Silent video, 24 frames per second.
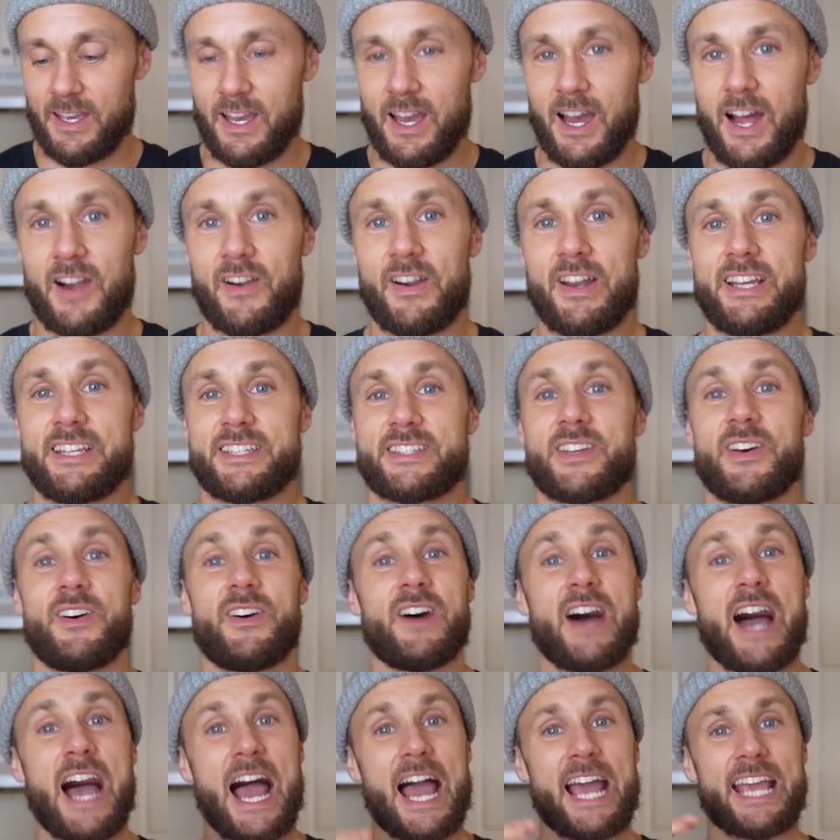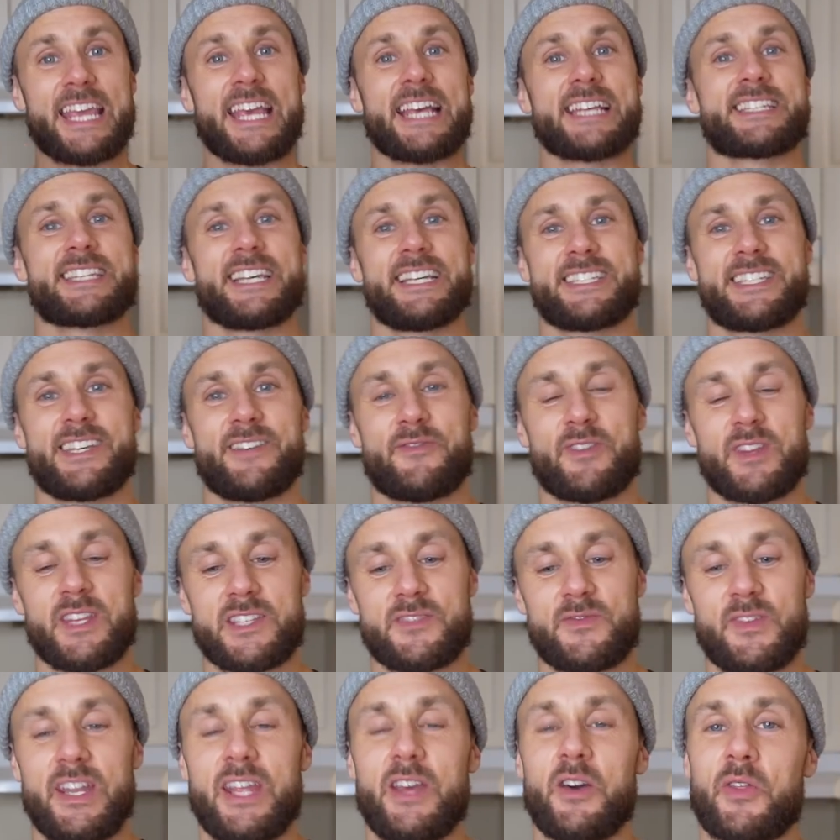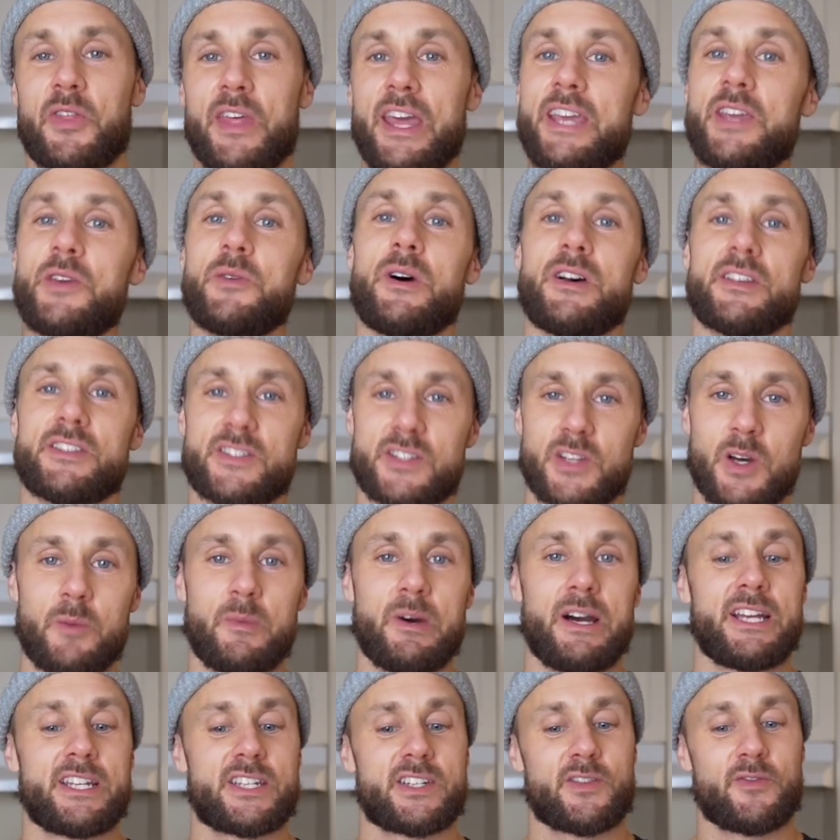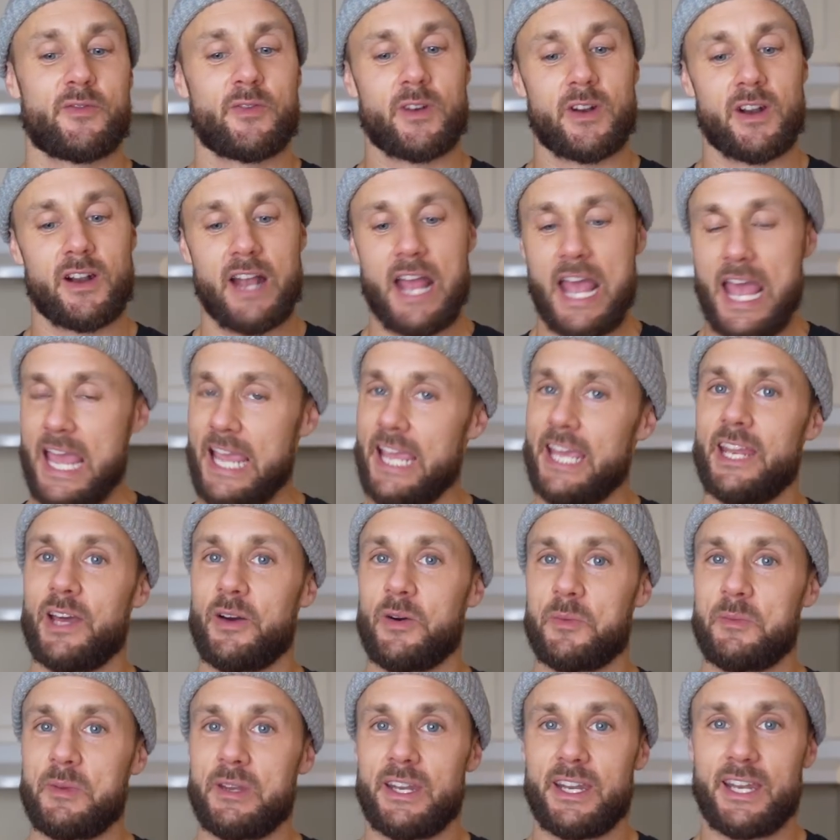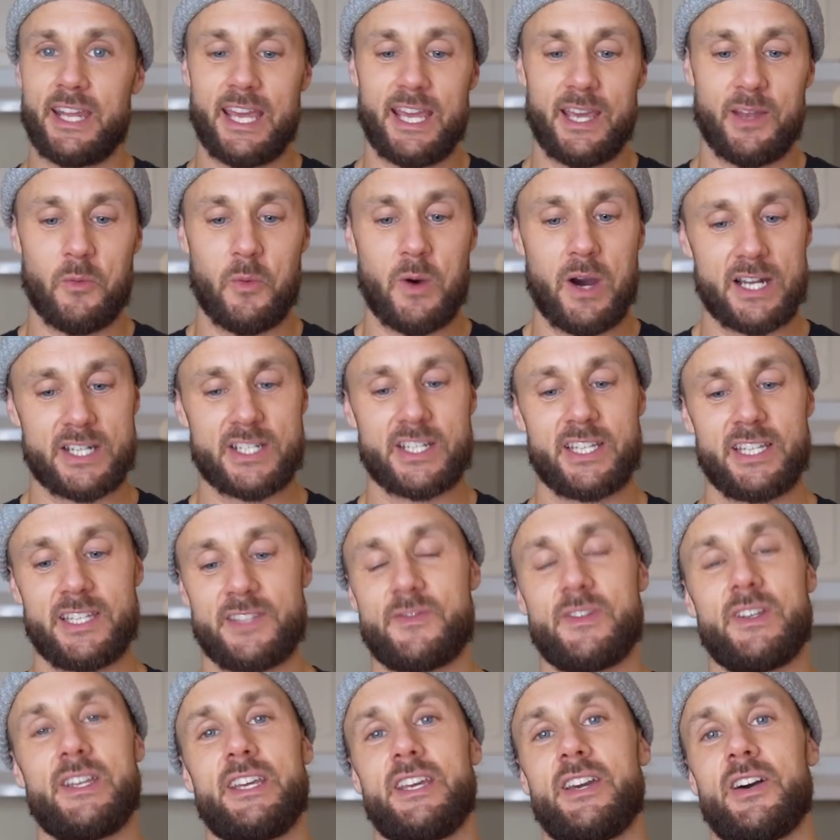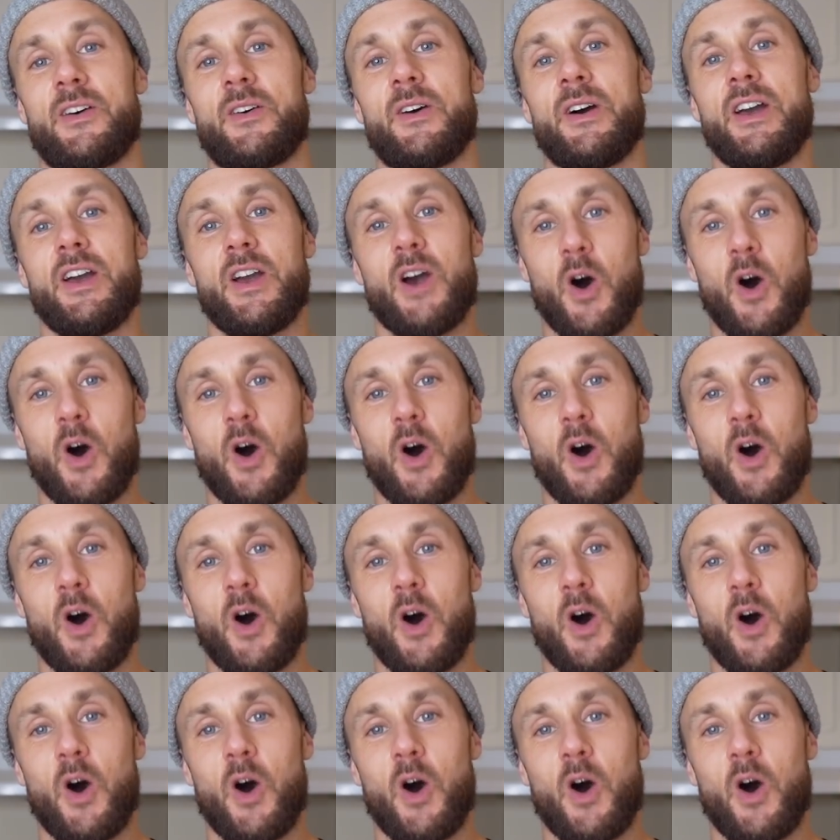All right, so I guess that's it for this video. Thank you all so much for hanging out with me today and watching this video.